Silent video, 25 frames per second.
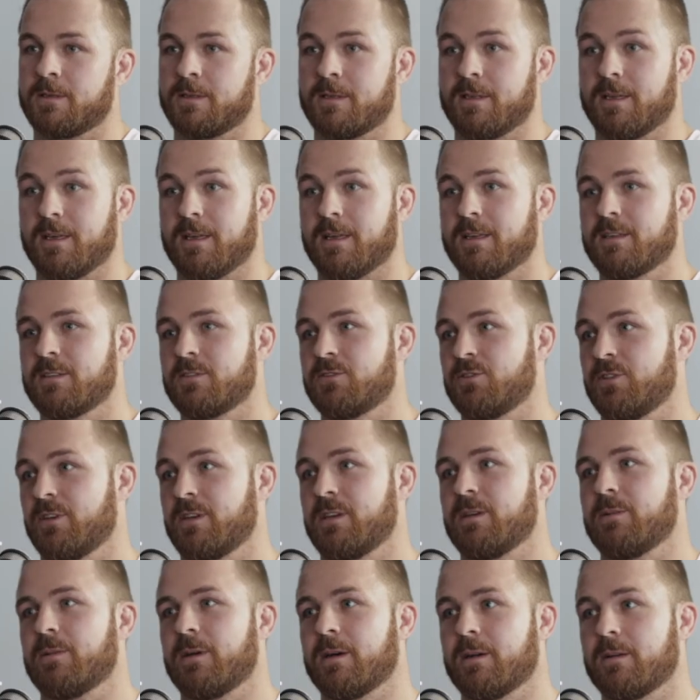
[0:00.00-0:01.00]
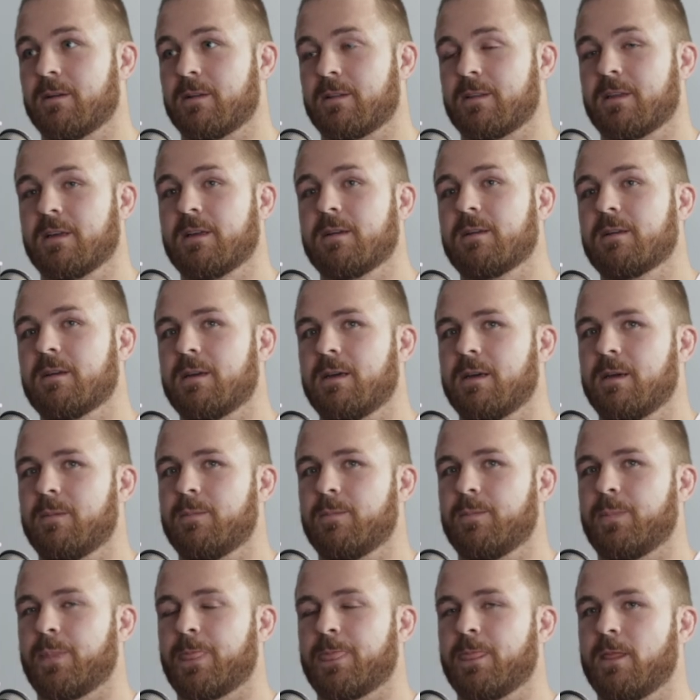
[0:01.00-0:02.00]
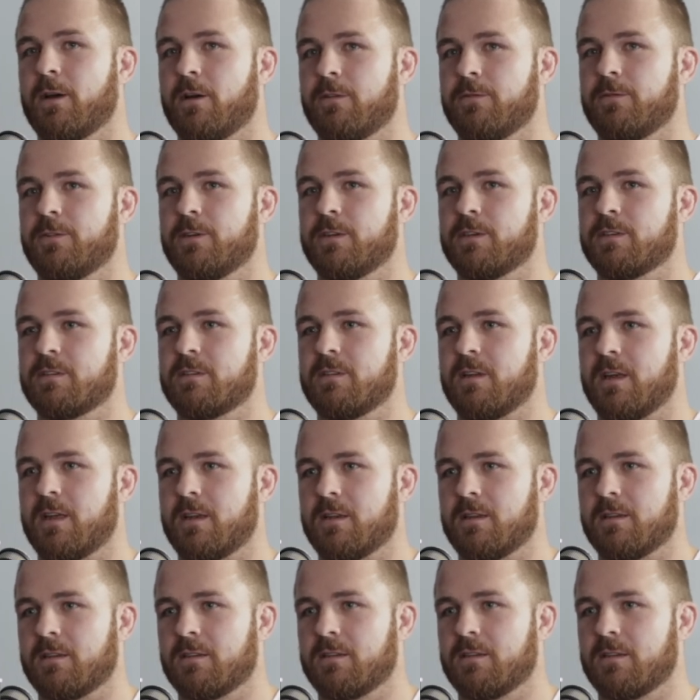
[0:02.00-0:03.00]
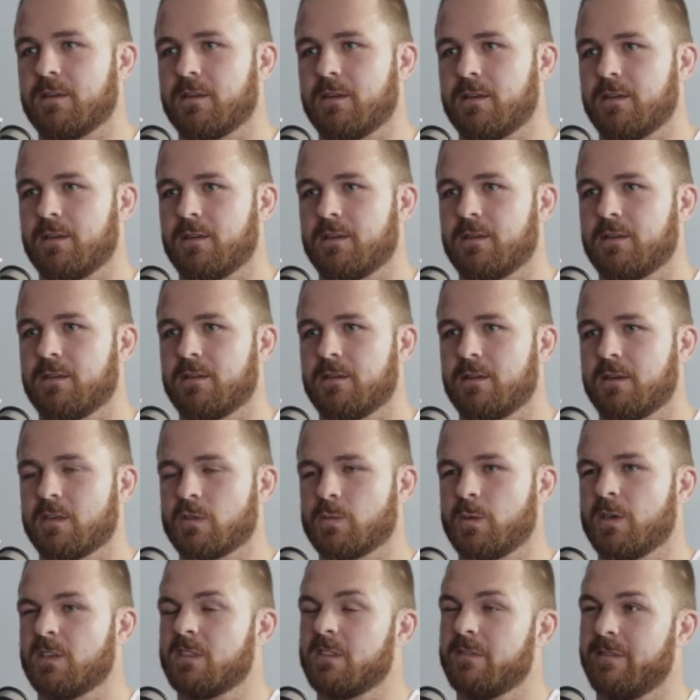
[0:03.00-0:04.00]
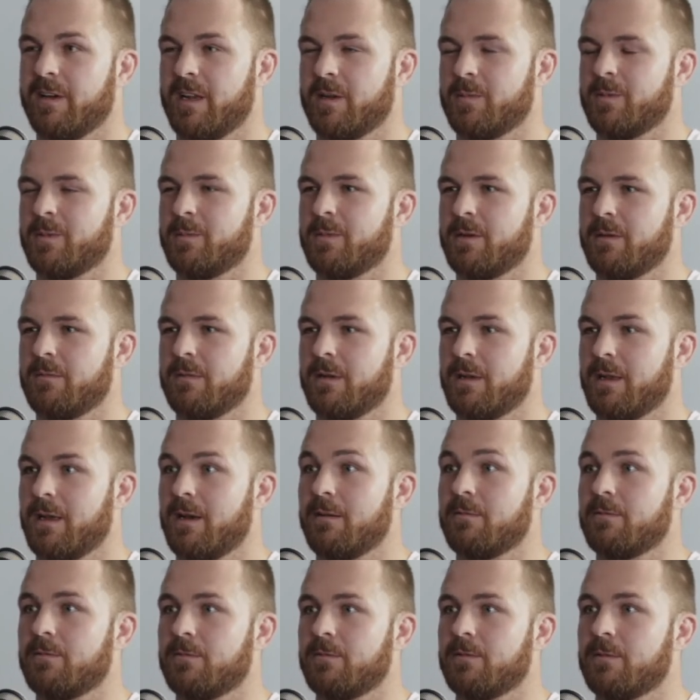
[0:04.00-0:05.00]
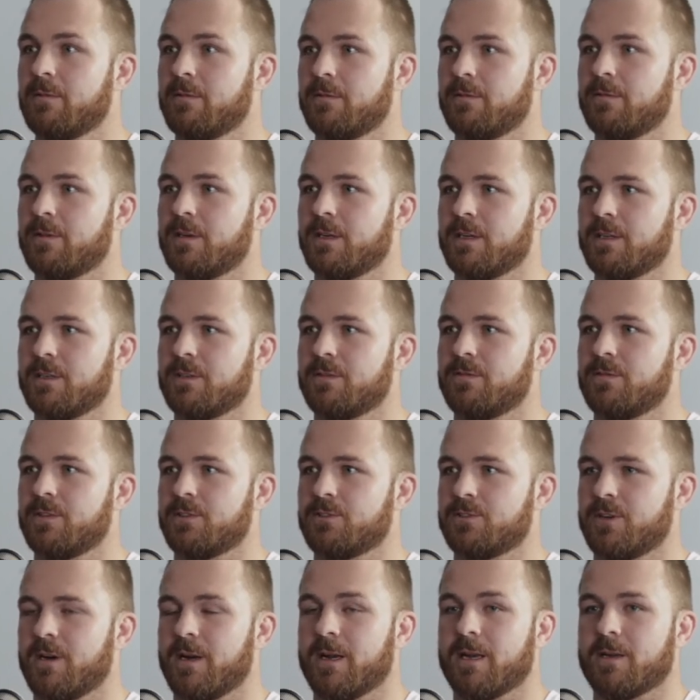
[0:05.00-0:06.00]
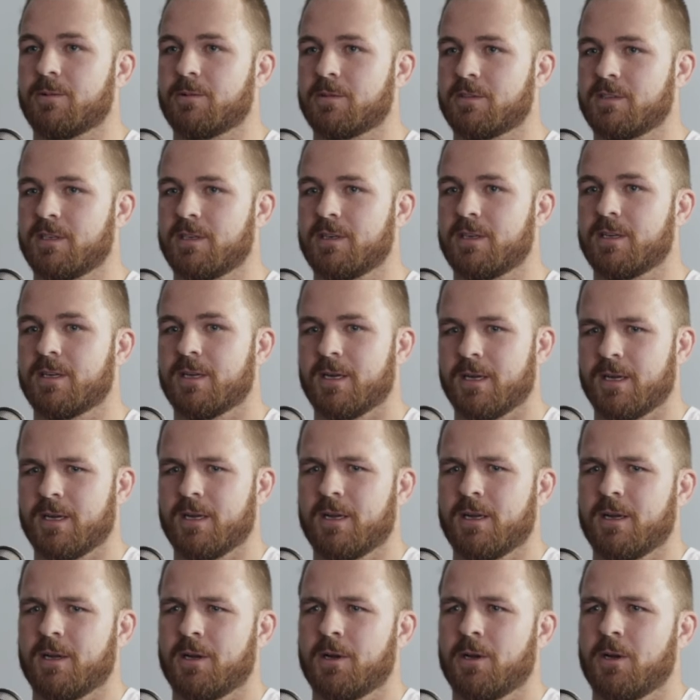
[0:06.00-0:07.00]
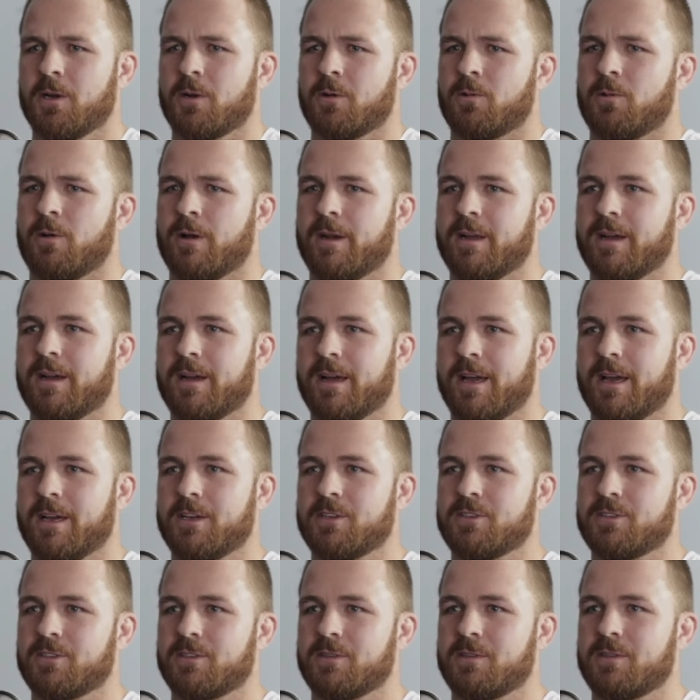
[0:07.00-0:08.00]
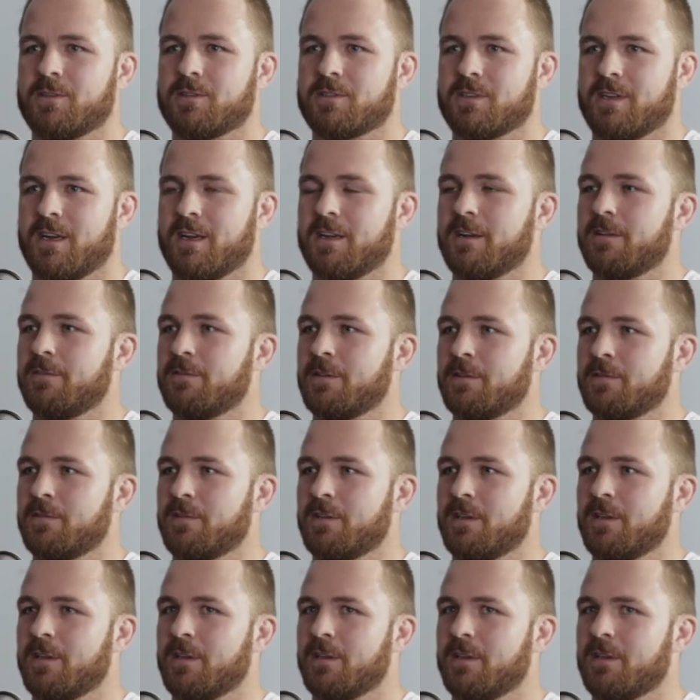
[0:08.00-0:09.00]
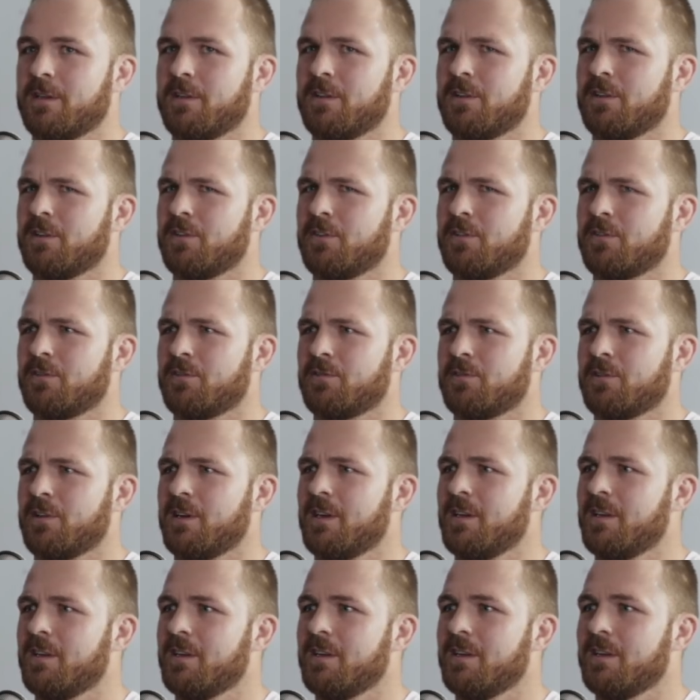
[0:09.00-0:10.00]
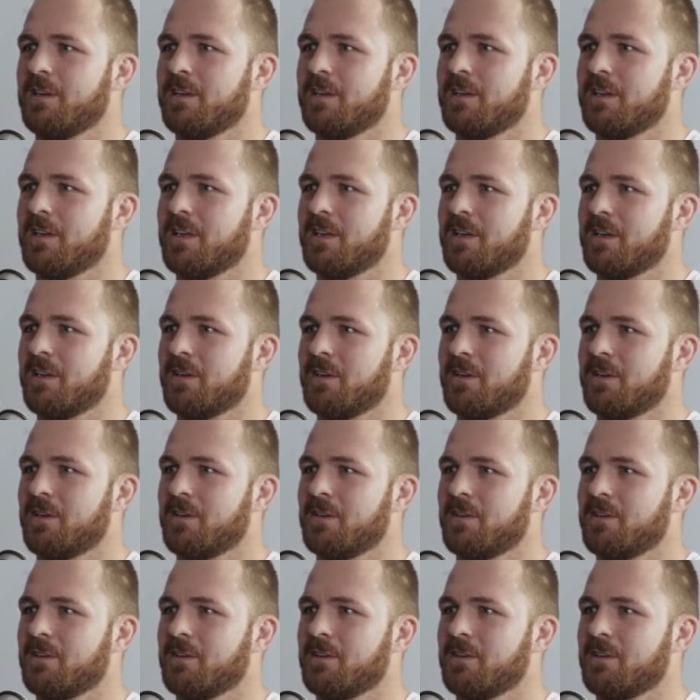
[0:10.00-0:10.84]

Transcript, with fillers: yeah, it's a tricky one. I think I first started to, I suppose, develop a bit of a love for training was at quite a young age. There was an under 53 kilo